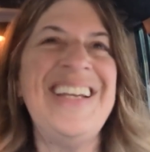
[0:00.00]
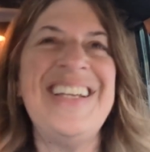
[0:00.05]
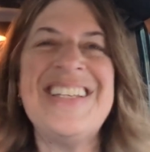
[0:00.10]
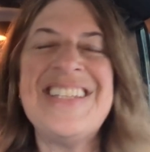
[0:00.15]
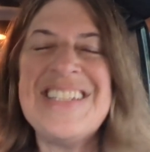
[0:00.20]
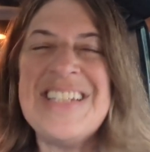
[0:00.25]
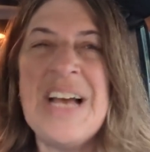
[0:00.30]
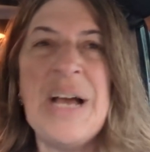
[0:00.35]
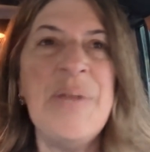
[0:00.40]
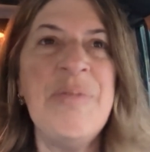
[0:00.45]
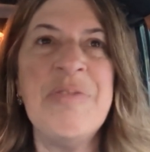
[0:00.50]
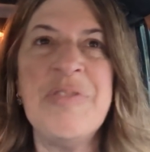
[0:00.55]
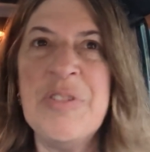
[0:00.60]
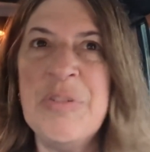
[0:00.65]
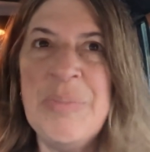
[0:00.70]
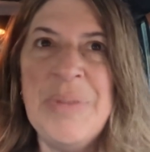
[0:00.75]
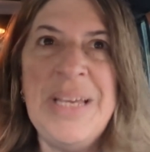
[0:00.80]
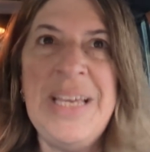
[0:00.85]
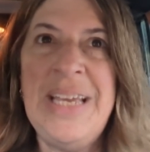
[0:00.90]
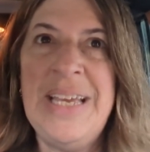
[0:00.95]
it's time for
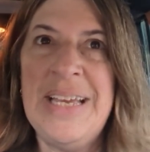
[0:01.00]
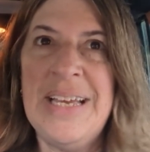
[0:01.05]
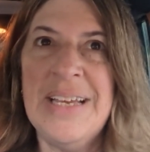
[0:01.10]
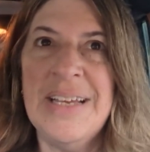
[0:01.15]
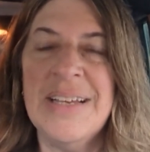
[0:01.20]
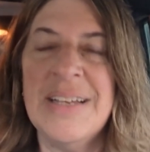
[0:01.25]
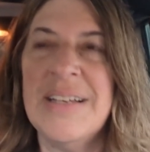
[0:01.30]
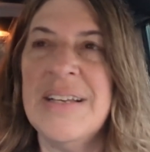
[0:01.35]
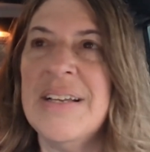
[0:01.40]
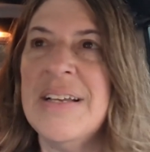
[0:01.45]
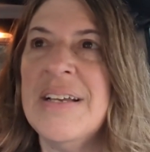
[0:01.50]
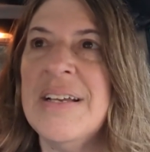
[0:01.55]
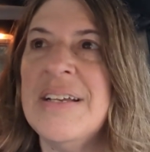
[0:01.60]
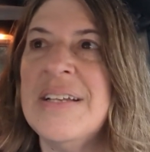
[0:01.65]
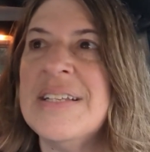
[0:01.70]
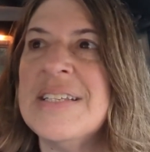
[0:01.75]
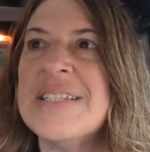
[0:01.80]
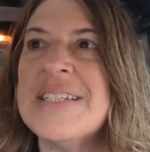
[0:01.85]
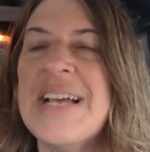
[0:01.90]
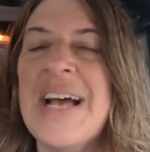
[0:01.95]
me.
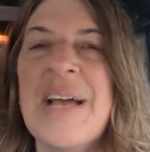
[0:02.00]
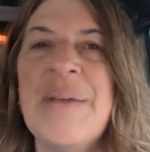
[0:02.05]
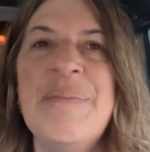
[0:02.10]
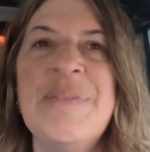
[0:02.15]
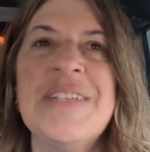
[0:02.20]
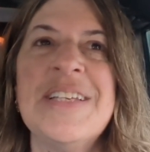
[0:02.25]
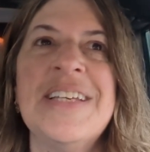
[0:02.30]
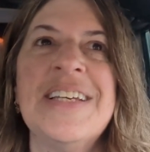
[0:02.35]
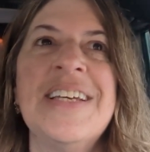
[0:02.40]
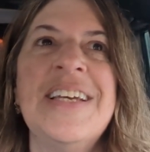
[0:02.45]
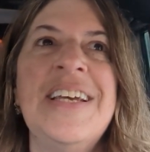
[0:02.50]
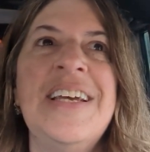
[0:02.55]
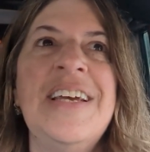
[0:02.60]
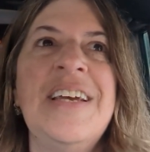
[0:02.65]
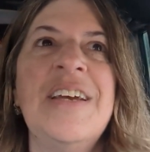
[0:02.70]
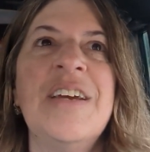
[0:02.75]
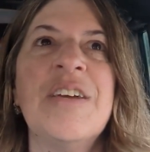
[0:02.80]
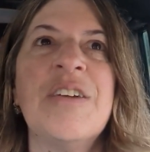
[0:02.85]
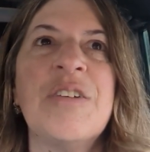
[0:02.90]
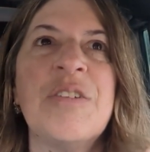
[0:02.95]
It's time to
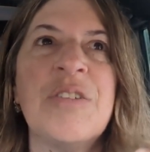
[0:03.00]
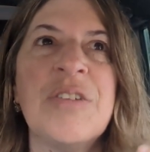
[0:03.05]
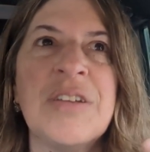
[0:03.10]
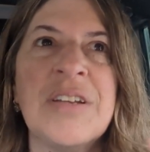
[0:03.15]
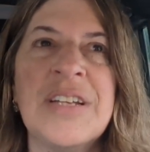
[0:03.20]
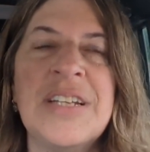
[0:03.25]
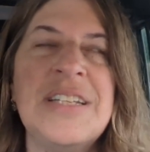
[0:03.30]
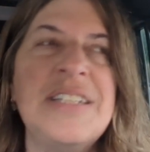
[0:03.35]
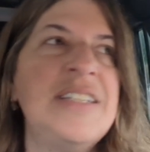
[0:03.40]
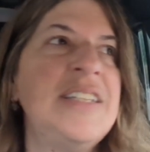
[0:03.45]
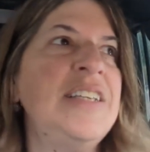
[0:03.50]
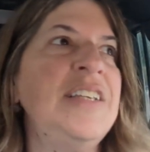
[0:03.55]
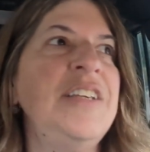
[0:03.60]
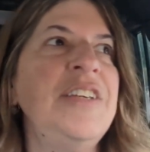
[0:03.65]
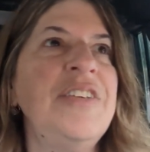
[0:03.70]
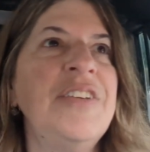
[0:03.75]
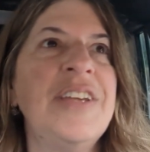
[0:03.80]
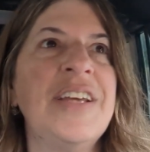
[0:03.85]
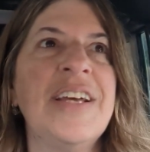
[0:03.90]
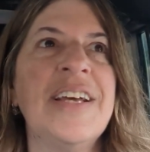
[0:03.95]

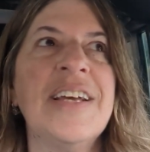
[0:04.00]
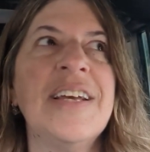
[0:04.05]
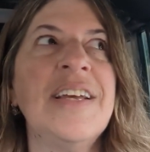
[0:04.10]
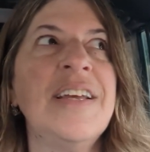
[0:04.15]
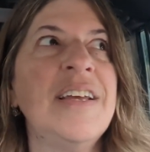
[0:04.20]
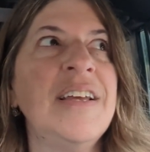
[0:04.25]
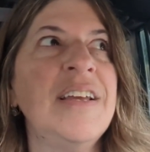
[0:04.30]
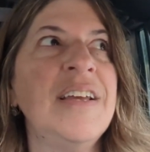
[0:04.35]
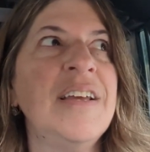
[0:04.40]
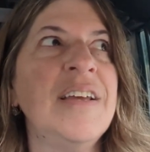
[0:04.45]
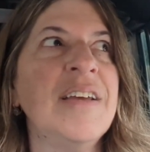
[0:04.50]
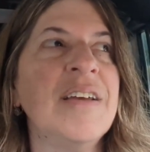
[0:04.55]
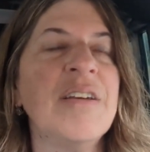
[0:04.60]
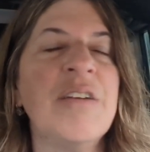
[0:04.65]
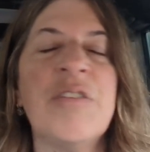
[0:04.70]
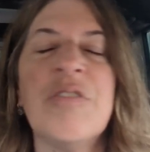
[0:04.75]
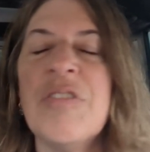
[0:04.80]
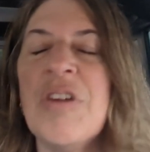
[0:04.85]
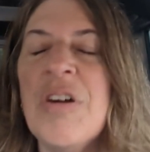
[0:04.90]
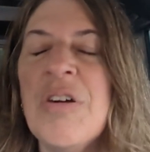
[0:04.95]
continue to
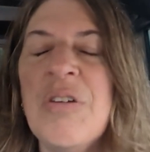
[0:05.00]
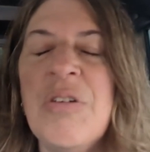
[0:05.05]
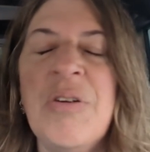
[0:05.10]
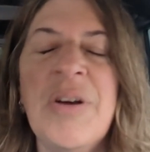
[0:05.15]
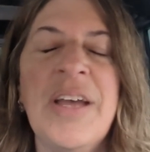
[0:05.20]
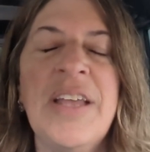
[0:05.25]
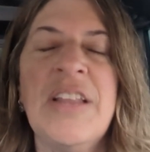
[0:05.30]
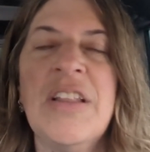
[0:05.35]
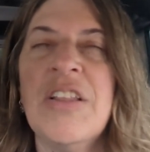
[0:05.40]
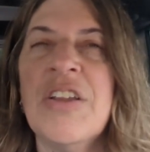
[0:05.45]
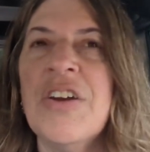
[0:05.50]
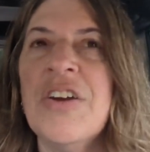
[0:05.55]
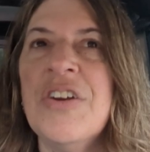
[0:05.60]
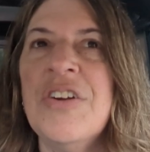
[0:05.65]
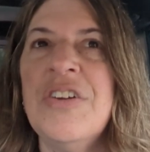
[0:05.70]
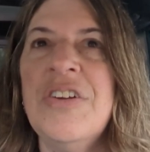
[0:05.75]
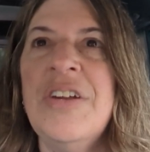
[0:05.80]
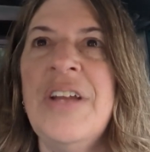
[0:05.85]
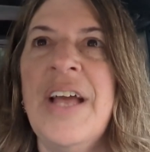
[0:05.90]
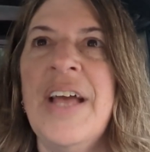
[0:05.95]
grow and
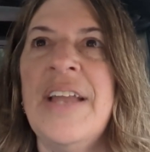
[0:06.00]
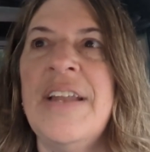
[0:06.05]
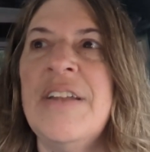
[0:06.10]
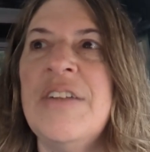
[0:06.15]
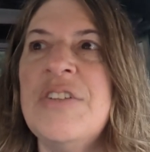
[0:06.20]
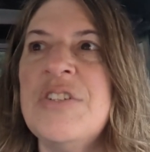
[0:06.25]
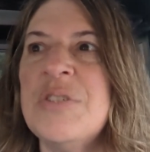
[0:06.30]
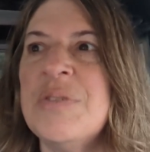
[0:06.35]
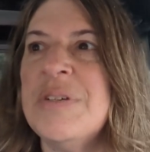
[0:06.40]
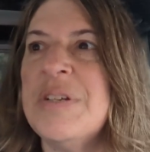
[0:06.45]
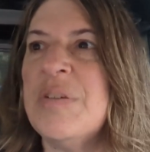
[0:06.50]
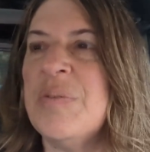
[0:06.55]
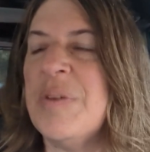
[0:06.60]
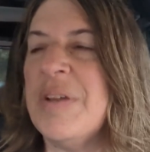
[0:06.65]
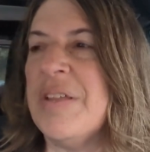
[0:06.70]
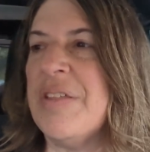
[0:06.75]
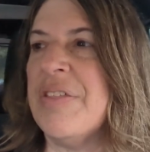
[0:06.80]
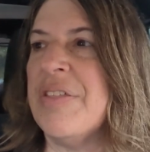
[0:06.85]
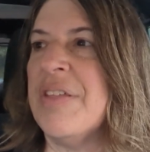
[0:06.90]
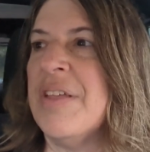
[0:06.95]
learn and do it
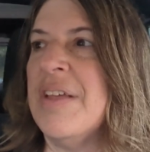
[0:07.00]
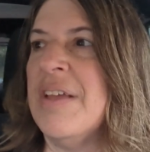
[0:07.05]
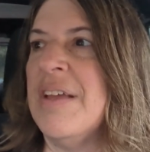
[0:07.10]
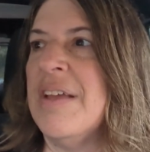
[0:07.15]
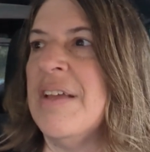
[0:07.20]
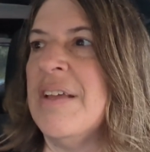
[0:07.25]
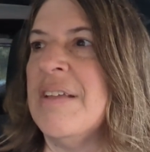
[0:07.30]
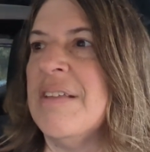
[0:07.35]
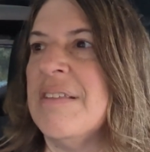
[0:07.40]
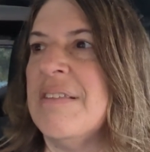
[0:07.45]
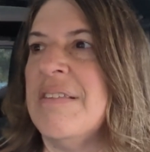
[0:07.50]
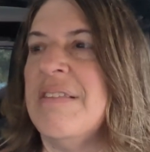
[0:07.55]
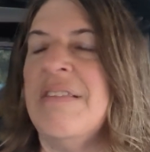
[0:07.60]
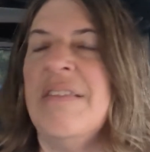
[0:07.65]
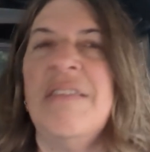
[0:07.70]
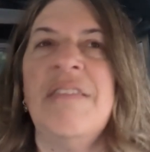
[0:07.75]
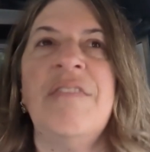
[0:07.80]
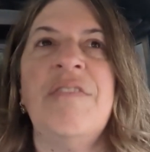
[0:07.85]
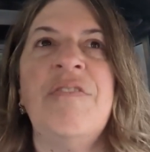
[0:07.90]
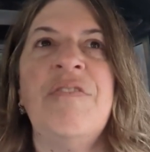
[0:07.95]
with
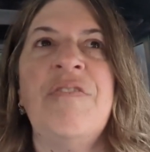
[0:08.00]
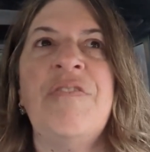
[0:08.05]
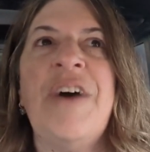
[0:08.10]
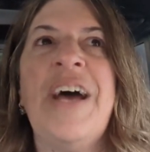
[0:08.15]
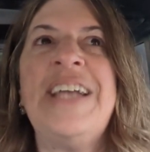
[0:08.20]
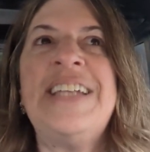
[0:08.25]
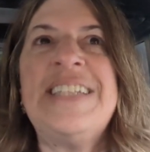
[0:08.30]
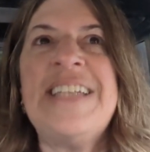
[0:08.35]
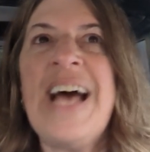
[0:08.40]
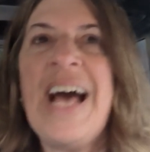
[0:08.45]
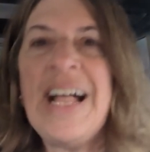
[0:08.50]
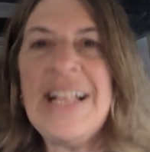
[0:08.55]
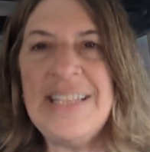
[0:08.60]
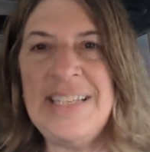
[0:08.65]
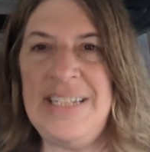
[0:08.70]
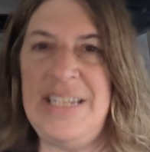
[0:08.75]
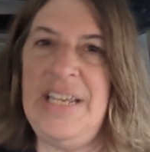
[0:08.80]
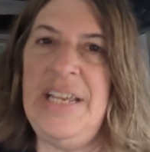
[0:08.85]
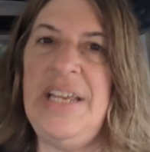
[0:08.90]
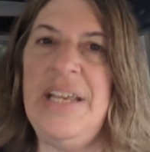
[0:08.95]

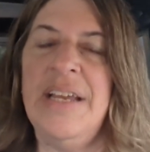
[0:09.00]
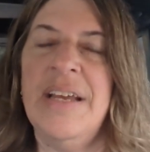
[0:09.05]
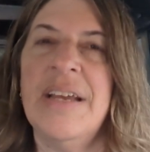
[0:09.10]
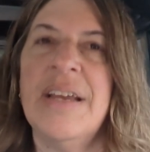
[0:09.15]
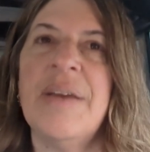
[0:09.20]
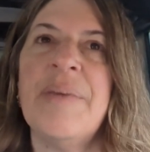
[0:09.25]
vitality,